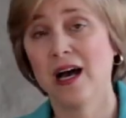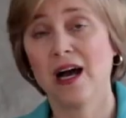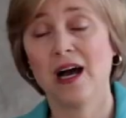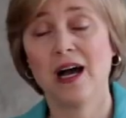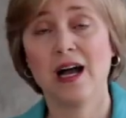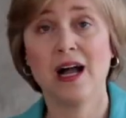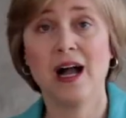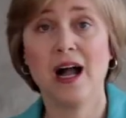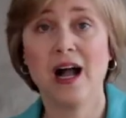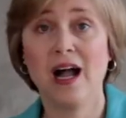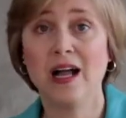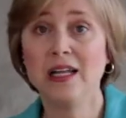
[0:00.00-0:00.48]

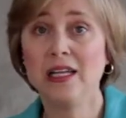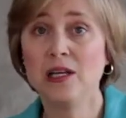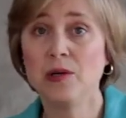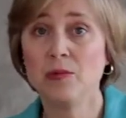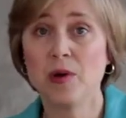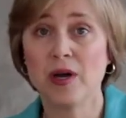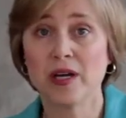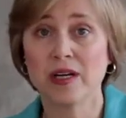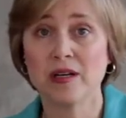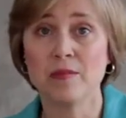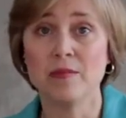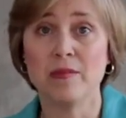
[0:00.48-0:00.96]
I highly
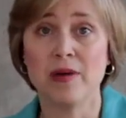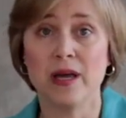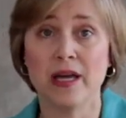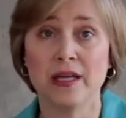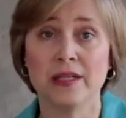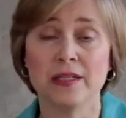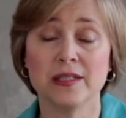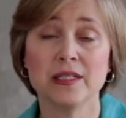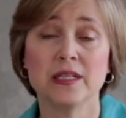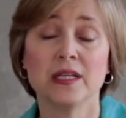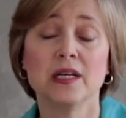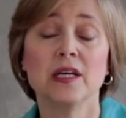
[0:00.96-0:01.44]

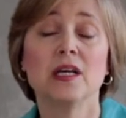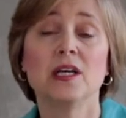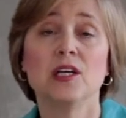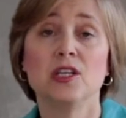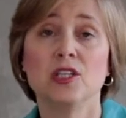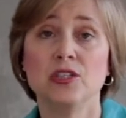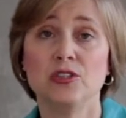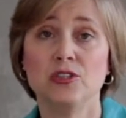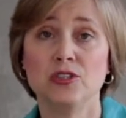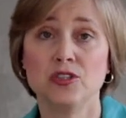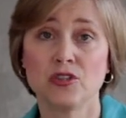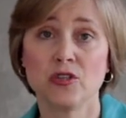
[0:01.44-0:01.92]
recommend
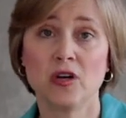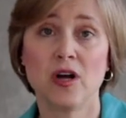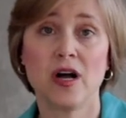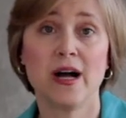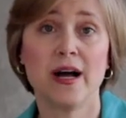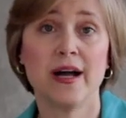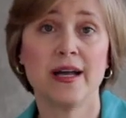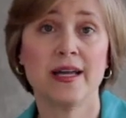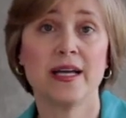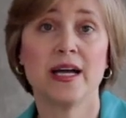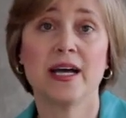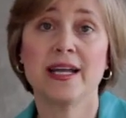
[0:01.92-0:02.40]
you
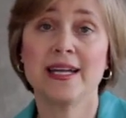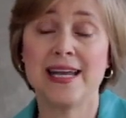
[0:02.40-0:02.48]
try